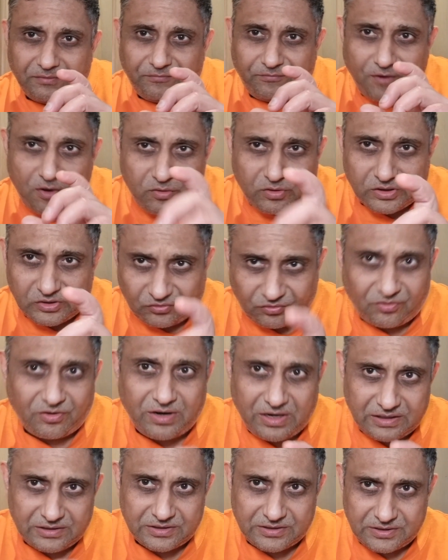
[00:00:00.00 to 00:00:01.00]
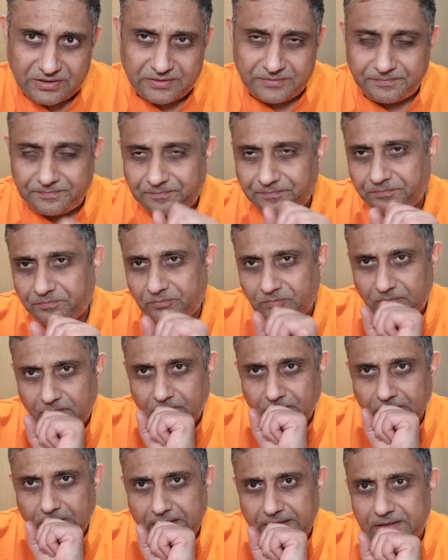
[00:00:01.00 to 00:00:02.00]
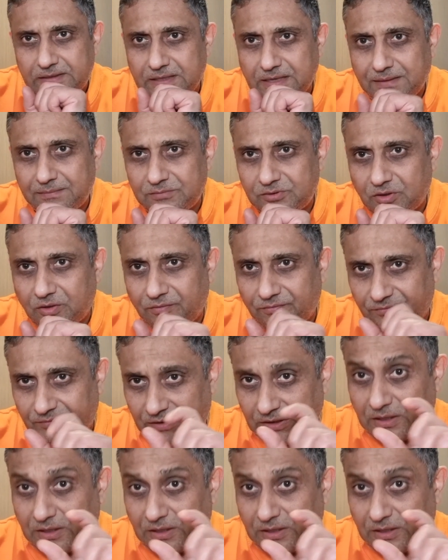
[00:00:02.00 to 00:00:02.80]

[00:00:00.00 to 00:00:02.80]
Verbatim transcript: focus for us in terms of